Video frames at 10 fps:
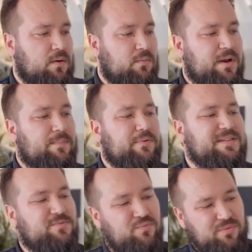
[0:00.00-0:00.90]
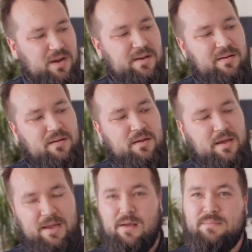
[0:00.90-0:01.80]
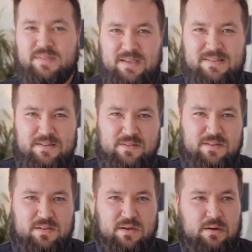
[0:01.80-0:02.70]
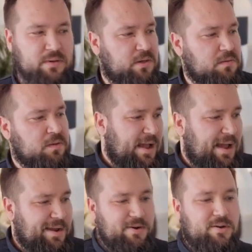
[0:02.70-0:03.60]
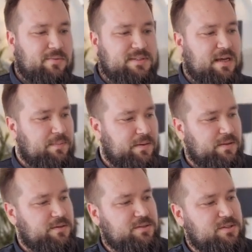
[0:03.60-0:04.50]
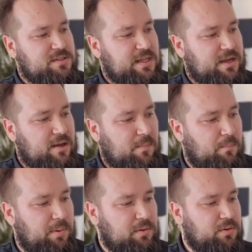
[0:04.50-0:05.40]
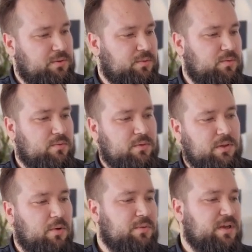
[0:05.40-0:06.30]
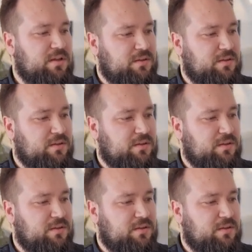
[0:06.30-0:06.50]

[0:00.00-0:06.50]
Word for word: When I press run and I'm testing the scenario, I don't know what's happening. There is just like a blue loading